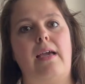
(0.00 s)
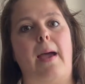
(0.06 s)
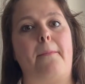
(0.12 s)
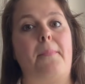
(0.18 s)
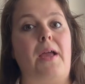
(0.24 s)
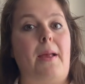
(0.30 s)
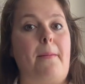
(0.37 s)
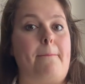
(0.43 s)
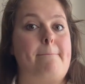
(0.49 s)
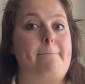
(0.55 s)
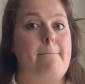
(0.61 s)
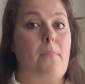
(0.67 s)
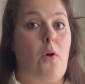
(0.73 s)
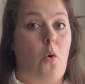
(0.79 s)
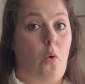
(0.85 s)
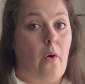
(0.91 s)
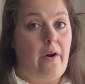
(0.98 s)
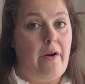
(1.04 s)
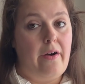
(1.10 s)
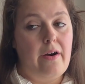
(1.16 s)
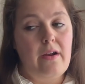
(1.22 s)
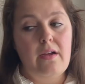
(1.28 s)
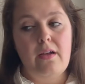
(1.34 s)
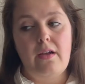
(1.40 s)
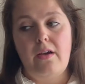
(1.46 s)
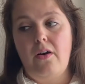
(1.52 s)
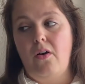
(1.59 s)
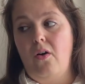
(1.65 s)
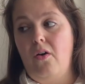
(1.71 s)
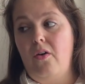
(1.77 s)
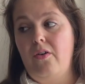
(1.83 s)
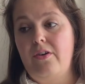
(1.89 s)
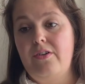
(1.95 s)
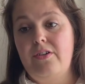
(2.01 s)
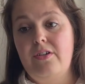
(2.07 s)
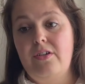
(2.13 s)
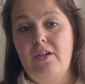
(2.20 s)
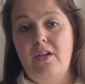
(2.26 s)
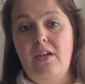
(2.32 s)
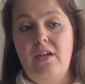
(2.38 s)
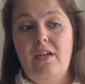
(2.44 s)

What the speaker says: a bit more on